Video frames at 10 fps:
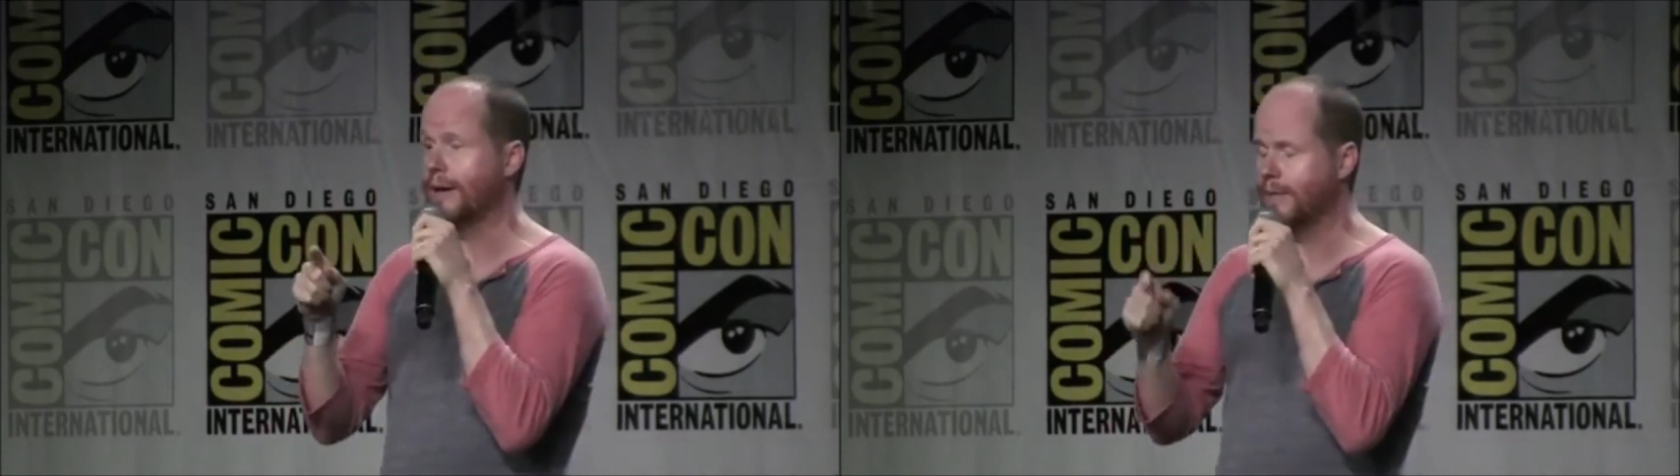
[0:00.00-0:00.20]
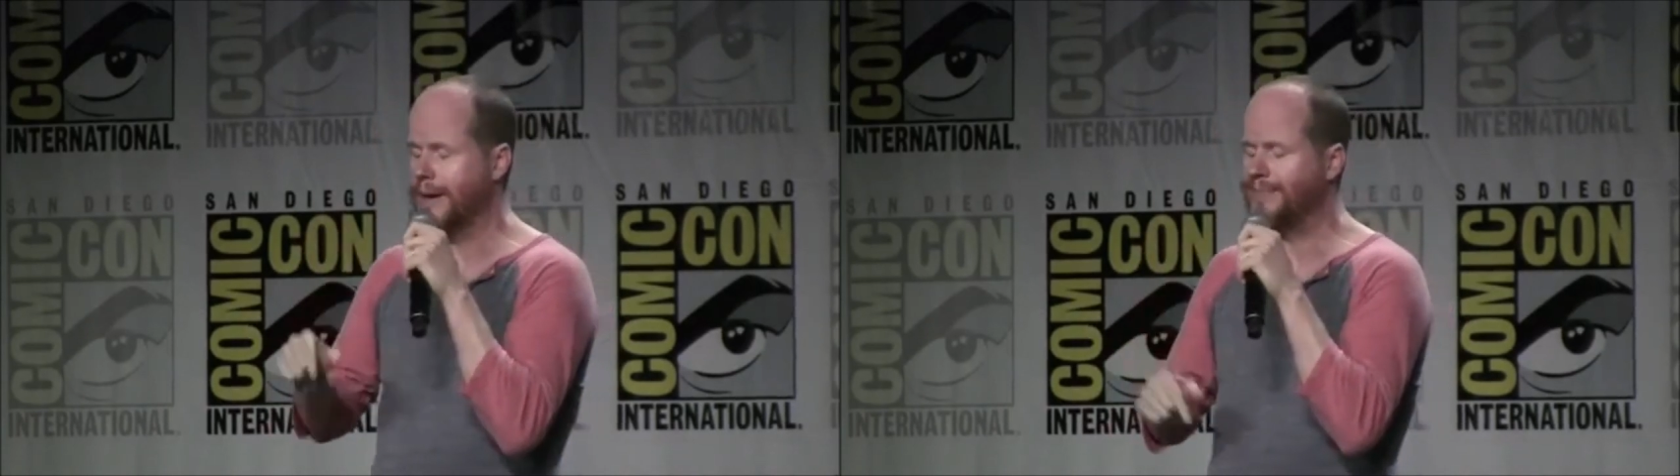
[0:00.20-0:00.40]

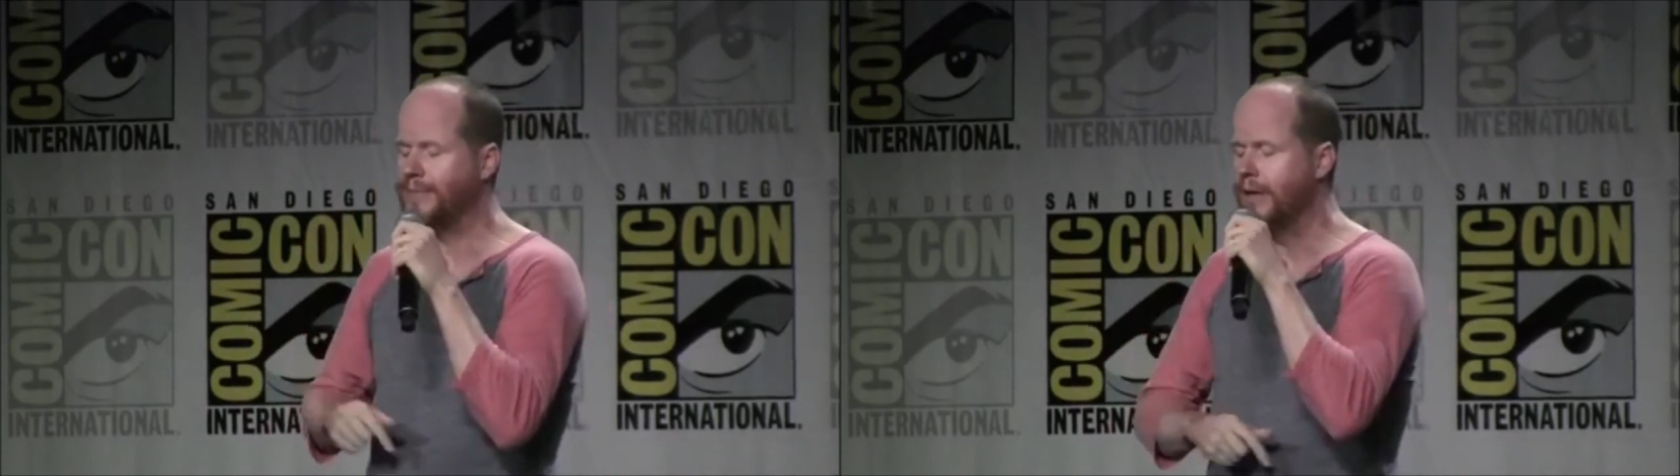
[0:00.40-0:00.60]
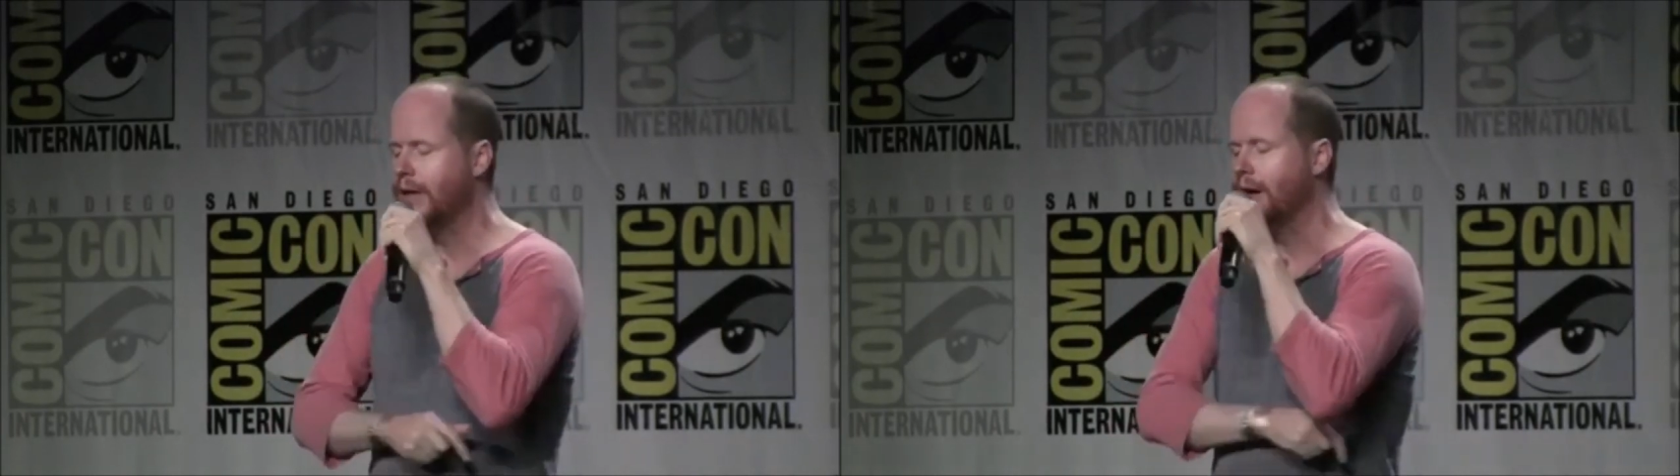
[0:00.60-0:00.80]
Now anyway.
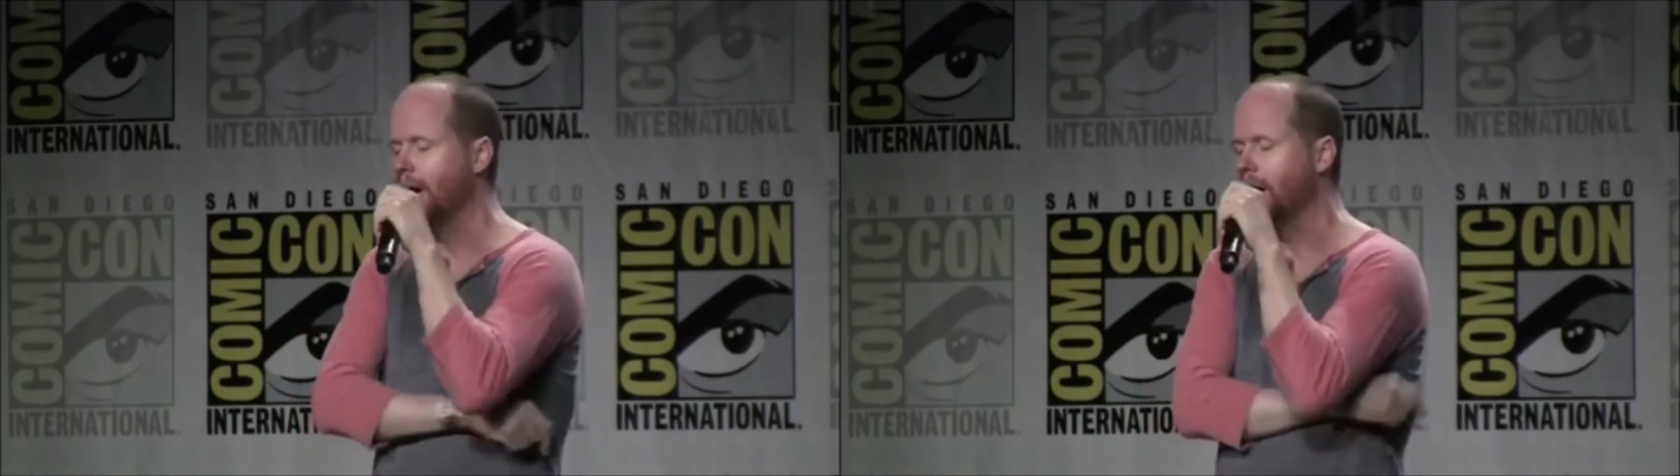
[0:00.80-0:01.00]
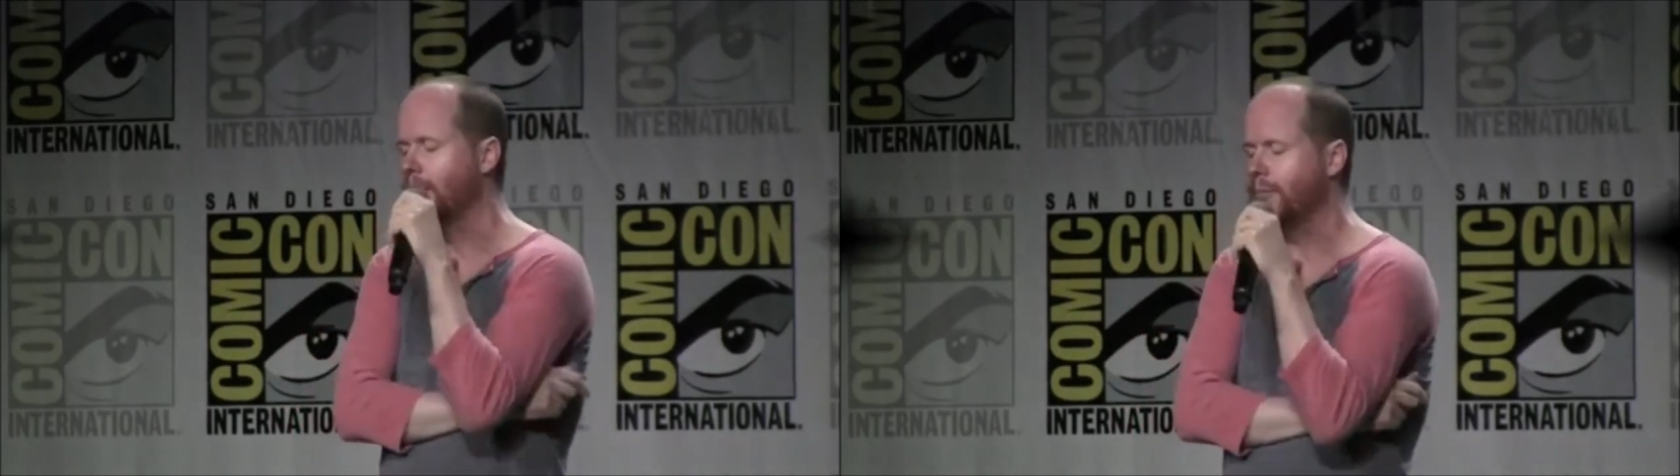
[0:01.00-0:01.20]

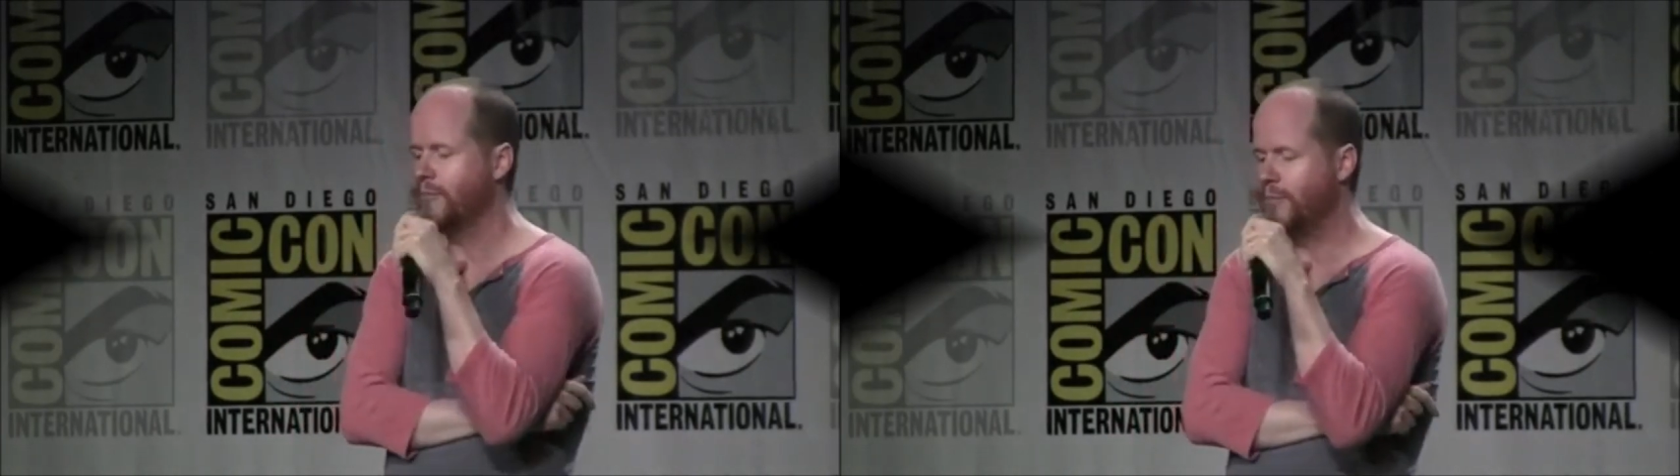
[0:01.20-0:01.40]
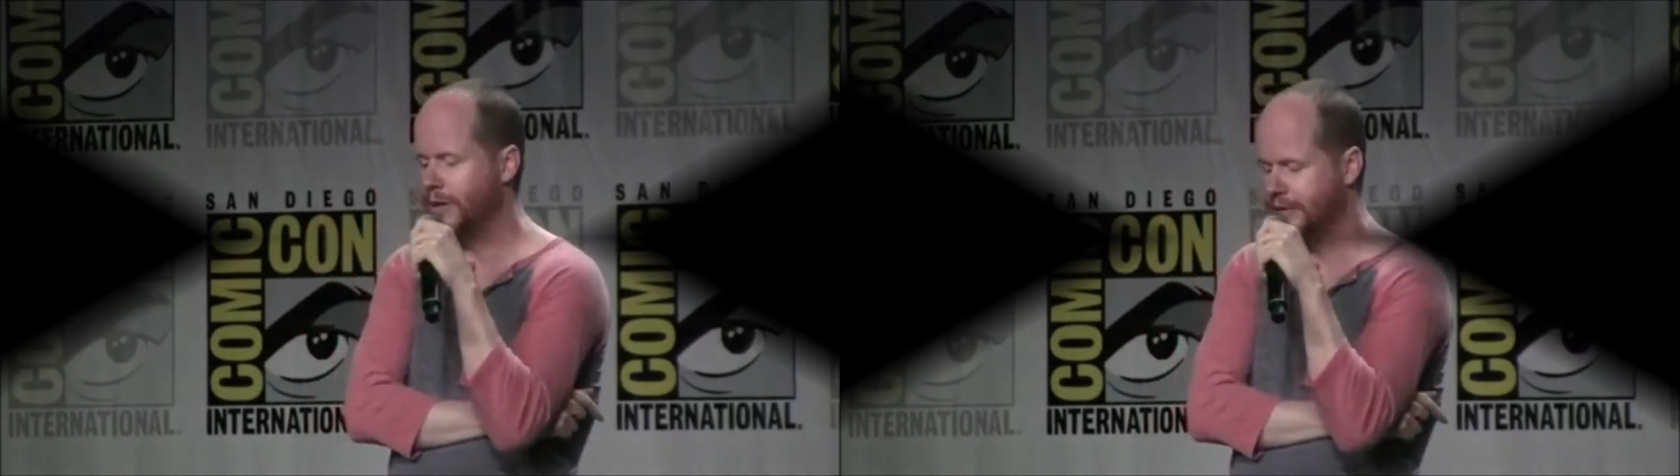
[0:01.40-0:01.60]

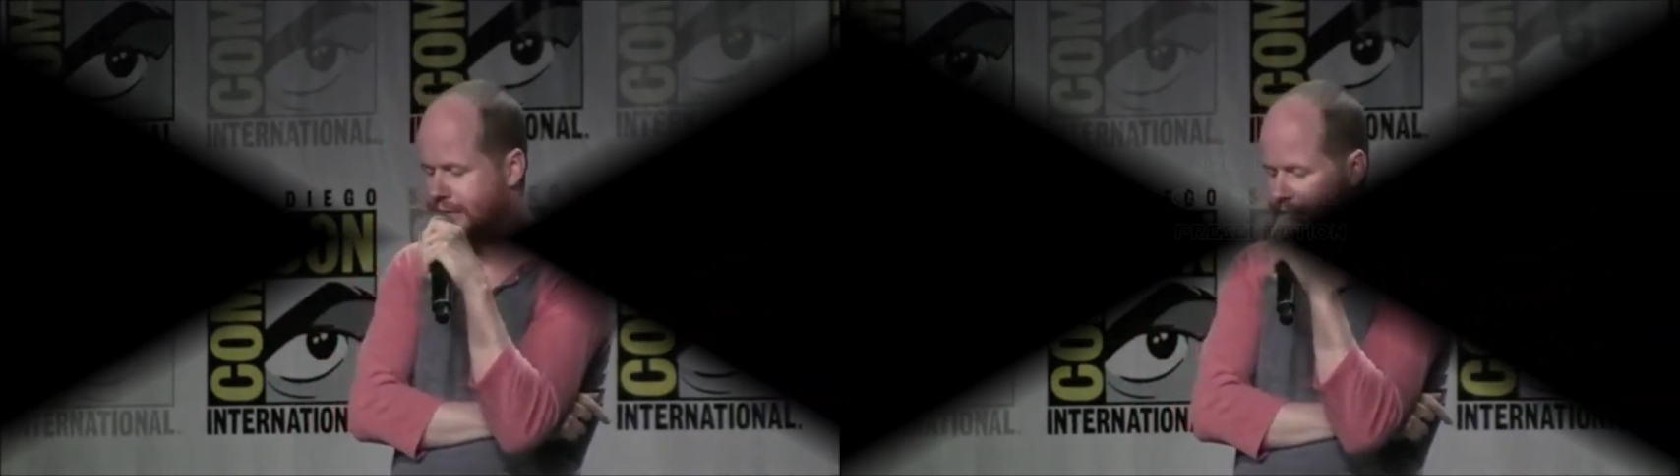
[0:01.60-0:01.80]
Um,